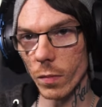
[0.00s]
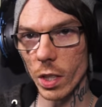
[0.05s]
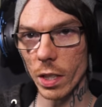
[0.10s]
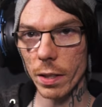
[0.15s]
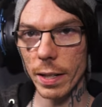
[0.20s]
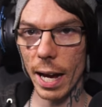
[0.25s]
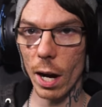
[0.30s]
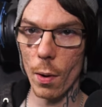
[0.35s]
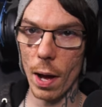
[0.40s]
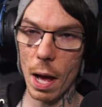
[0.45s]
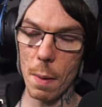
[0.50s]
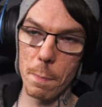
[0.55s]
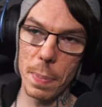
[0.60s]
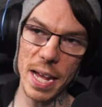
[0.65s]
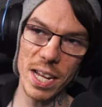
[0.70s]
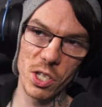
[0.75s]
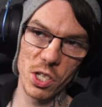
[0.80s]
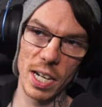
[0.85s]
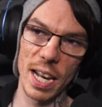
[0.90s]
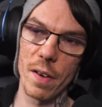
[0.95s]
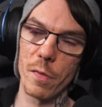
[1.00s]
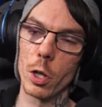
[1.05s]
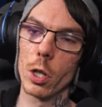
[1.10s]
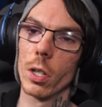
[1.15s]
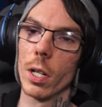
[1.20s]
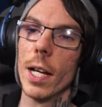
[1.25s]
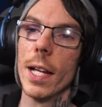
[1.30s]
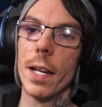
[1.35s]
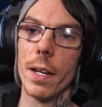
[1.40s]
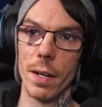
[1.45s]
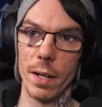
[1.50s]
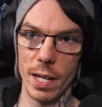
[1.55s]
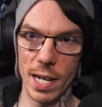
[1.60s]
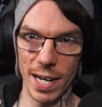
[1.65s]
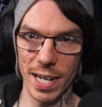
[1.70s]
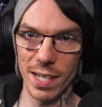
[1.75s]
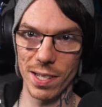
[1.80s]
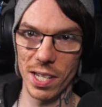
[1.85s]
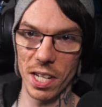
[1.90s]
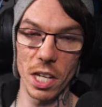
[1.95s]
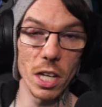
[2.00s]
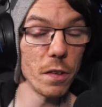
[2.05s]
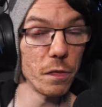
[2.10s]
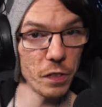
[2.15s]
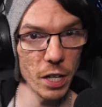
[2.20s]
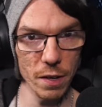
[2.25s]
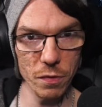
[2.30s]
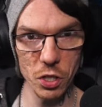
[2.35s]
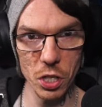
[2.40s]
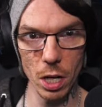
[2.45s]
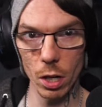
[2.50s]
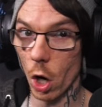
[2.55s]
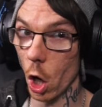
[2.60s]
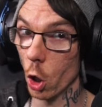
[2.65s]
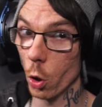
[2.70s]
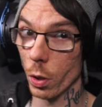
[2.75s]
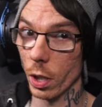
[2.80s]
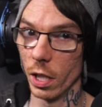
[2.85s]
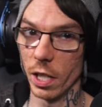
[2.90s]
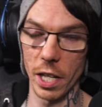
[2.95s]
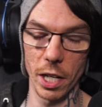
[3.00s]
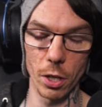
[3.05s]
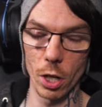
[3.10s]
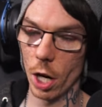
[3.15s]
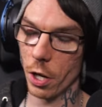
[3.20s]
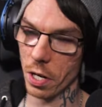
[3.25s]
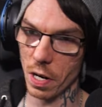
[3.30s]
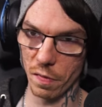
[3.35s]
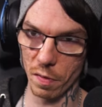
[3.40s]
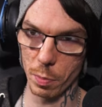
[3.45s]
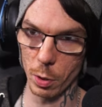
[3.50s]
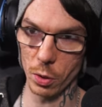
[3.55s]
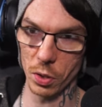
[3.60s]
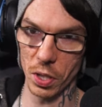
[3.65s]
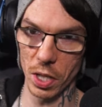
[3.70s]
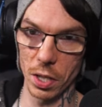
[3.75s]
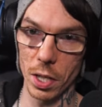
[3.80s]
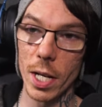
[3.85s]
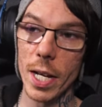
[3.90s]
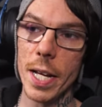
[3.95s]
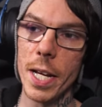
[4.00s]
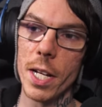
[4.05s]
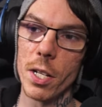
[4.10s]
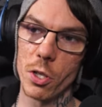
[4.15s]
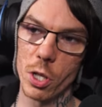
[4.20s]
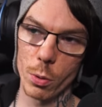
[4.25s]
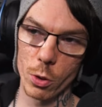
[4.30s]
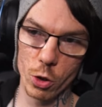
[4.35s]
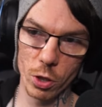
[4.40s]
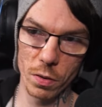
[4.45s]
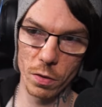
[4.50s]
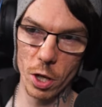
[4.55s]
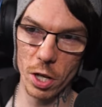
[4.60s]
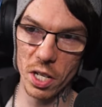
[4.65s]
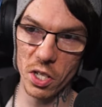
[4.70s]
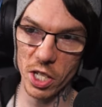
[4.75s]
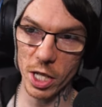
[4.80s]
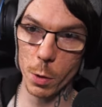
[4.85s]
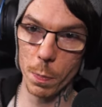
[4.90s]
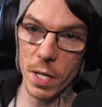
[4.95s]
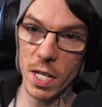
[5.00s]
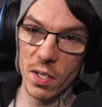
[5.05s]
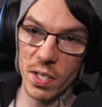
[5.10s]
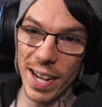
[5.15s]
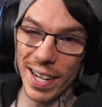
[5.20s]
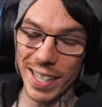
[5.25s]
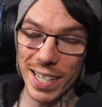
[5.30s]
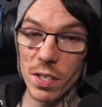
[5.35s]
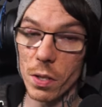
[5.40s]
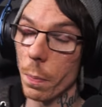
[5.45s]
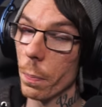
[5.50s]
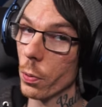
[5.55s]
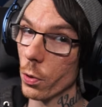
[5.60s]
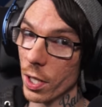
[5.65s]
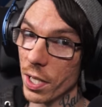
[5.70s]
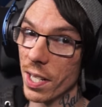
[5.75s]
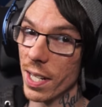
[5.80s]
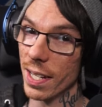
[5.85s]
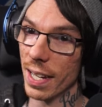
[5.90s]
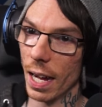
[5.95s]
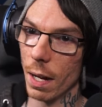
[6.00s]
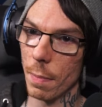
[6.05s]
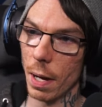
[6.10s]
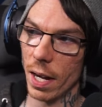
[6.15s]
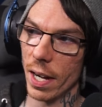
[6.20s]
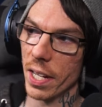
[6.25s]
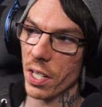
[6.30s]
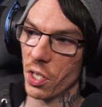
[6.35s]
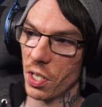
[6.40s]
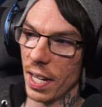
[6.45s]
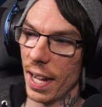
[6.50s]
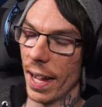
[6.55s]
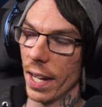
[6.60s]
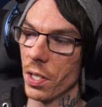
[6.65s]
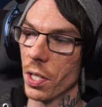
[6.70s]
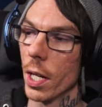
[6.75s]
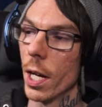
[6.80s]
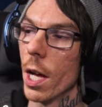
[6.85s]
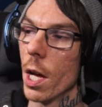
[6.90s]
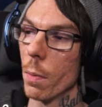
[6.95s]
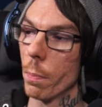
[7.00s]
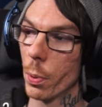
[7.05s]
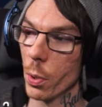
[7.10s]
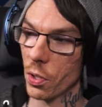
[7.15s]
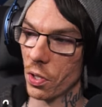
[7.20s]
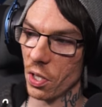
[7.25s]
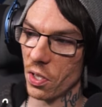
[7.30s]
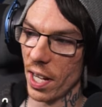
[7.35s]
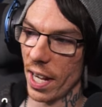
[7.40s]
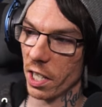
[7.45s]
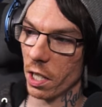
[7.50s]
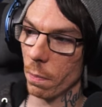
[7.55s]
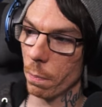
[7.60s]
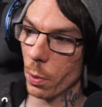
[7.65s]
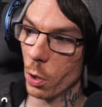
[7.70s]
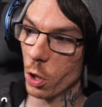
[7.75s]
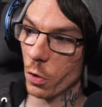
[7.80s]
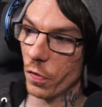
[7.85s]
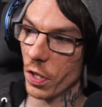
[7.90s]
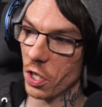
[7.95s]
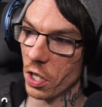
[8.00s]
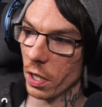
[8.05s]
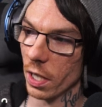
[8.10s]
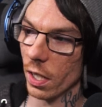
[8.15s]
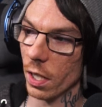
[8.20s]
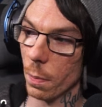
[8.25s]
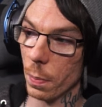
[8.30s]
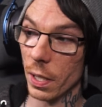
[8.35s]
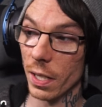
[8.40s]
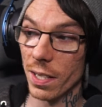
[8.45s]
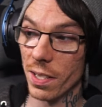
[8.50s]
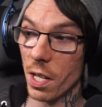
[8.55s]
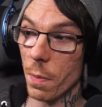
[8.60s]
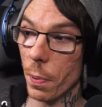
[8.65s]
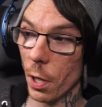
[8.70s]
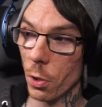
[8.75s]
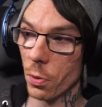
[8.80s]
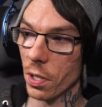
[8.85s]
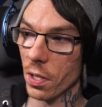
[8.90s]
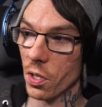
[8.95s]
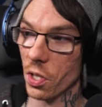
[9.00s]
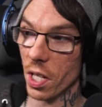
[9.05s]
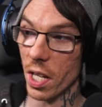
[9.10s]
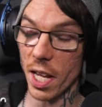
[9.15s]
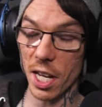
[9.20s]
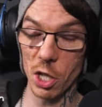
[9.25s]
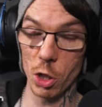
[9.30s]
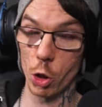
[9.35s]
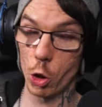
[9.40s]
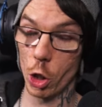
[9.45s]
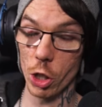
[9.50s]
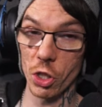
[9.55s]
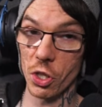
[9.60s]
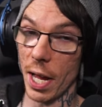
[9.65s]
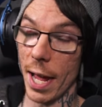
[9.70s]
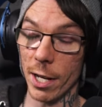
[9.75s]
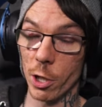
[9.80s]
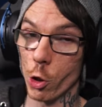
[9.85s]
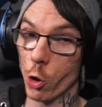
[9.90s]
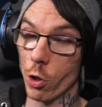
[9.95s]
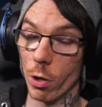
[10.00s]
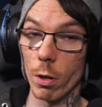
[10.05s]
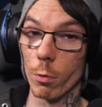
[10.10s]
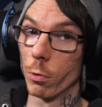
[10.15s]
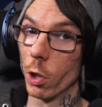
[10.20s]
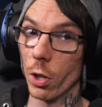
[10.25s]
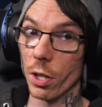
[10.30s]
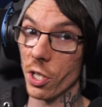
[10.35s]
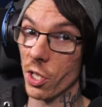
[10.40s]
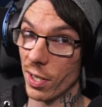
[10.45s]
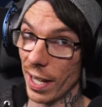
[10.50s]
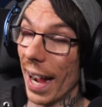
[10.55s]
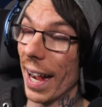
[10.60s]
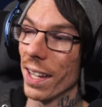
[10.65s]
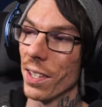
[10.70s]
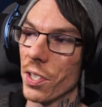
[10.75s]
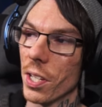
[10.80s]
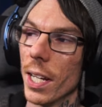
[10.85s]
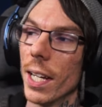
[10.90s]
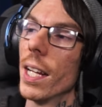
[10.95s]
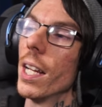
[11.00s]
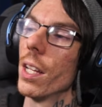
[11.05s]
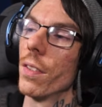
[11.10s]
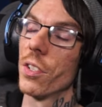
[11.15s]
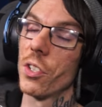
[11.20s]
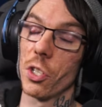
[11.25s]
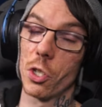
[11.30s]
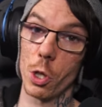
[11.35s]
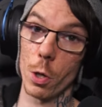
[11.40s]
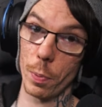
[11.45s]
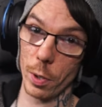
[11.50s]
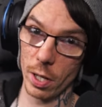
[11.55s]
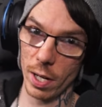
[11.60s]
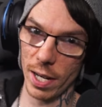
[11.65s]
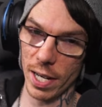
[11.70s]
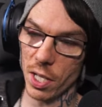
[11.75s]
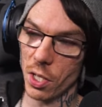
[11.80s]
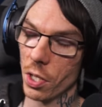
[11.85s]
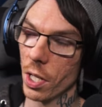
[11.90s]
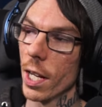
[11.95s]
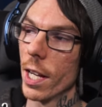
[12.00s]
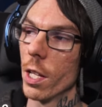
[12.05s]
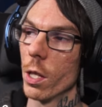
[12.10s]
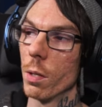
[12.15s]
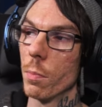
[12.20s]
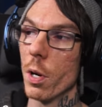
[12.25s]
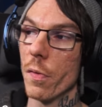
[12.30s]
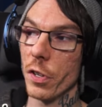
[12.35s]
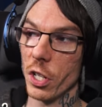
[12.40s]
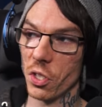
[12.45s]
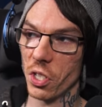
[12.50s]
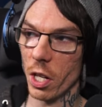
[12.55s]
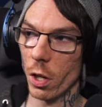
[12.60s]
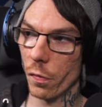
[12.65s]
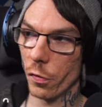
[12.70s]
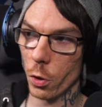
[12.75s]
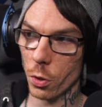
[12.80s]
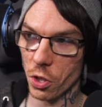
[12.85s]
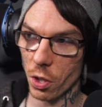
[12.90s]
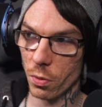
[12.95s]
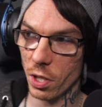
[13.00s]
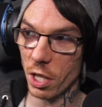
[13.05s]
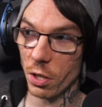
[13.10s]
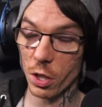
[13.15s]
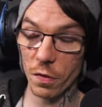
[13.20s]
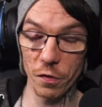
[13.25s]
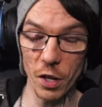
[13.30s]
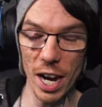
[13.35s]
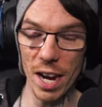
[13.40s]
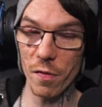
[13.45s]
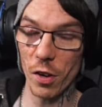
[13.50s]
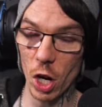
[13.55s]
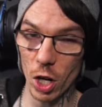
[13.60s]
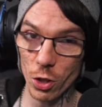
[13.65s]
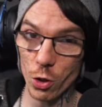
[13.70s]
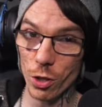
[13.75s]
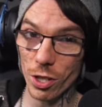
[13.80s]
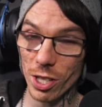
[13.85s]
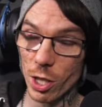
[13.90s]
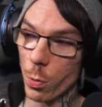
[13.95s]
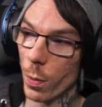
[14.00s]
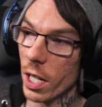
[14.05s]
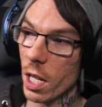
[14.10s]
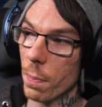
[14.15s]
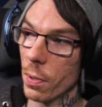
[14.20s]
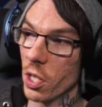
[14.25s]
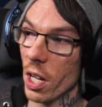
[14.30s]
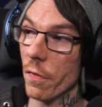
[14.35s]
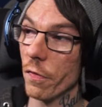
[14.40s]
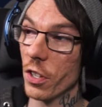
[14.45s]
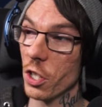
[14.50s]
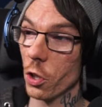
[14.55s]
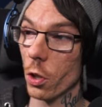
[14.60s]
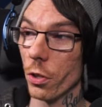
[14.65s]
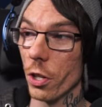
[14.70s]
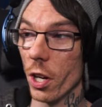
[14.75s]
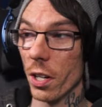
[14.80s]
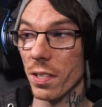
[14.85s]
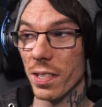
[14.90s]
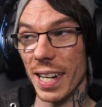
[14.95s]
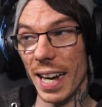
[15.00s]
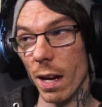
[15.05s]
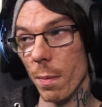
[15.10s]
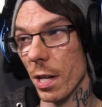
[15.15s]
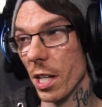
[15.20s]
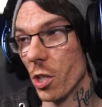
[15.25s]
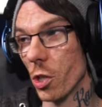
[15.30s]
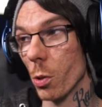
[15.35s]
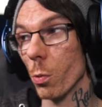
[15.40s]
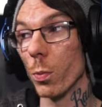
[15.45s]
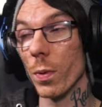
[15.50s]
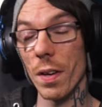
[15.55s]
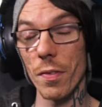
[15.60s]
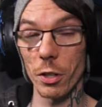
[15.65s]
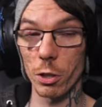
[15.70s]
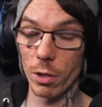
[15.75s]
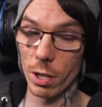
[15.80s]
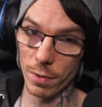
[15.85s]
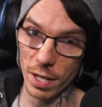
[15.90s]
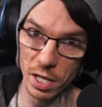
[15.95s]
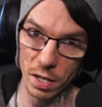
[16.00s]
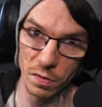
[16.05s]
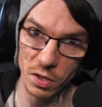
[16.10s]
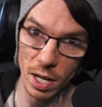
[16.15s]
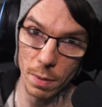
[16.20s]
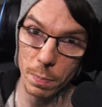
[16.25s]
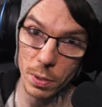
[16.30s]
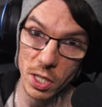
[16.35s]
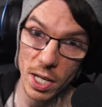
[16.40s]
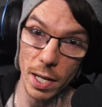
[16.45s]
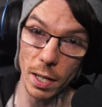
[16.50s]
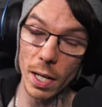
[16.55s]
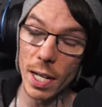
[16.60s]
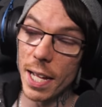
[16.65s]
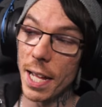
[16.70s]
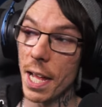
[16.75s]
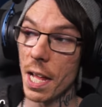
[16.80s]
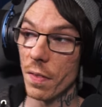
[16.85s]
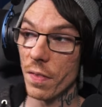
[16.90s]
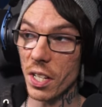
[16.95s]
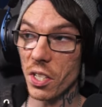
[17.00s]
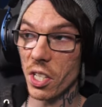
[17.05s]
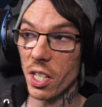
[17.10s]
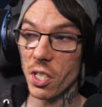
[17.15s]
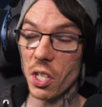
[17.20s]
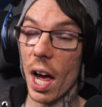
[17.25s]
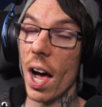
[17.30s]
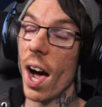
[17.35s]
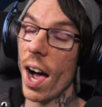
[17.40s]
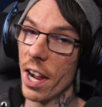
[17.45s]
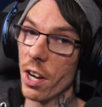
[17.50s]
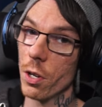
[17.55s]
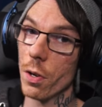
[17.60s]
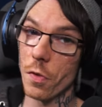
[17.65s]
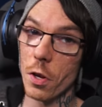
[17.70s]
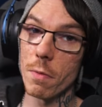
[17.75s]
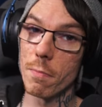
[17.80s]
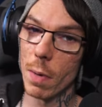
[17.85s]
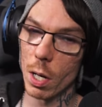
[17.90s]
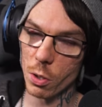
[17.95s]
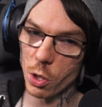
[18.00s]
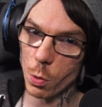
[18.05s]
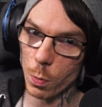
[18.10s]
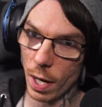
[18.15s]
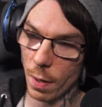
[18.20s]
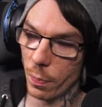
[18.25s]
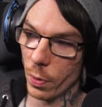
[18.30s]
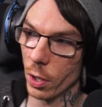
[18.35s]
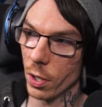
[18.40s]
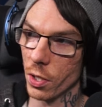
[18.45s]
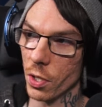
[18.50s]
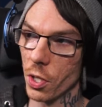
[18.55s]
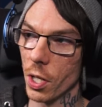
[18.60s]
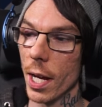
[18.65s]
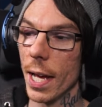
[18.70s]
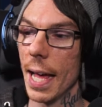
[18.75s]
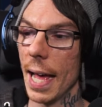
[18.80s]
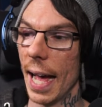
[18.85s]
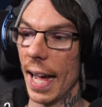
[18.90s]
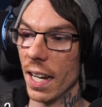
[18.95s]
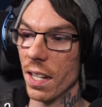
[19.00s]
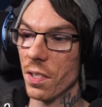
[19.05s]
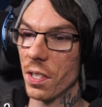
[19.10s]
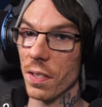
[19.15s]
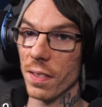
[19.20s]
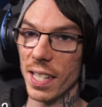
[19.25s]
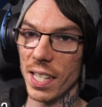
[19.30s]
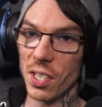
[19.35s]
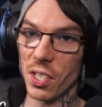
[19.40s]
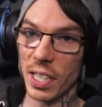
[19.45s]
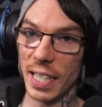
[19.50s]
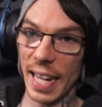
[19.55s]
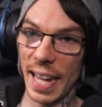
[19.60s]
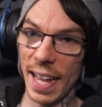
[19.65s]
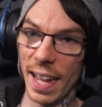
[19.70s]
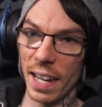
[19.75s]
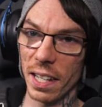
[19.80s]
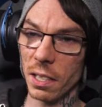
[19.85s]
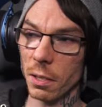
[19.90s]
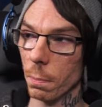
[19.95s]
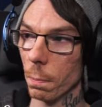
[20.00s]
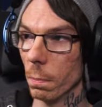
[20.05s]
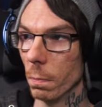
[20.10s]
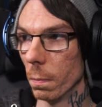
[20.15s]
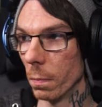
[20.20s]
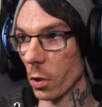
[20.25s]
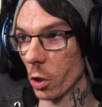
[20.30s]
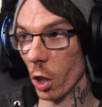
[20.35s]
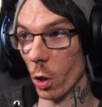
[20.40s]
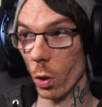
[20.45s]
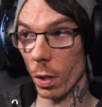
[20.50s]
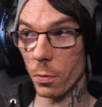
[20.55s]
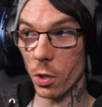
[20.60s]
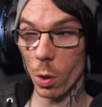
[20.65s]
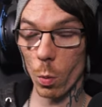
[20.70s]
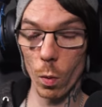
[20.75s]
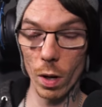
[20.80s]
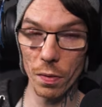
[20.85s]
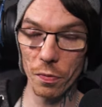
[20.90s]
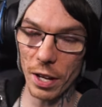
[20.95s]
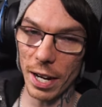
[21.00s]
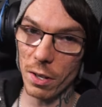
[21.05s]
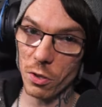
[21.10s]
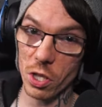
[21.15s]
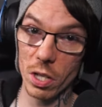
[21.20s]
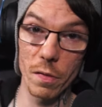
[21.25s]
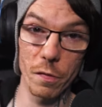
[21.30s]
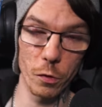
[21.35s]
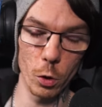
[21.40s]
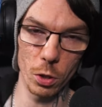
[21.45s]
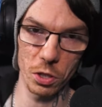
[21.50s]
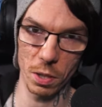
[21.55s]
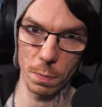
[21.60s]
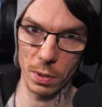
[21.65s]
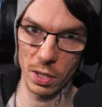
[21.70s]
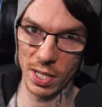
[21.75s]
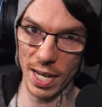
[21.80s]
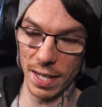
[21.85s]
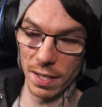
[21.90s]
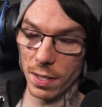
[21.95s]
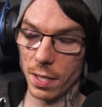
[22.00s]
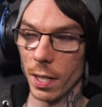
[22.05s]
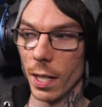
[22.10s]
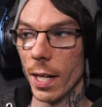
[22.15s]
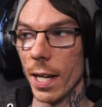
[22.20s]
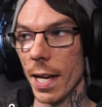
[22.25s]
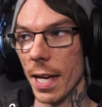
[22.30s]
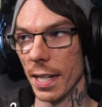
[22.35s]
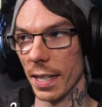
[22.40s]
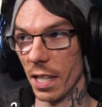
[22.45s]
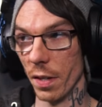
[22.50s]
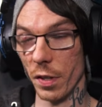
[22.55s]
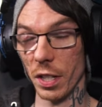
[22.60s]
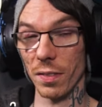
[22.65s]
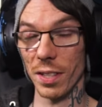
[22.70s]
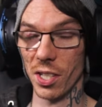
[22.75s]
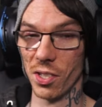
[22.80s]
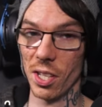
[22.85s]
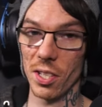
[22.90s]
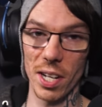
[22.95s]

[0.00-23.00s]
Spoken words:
Now, at base level 90, 5-star only, not overboosted. 236p attack is a pretty damn high stat. Boost attack and boost physical ability potency is just extra raw stats. This is super nice. The move itself also deals 520% physical non-damage with a crit rate of 10%. This is higher than most weapons, and this can go up to 1040%, giving this the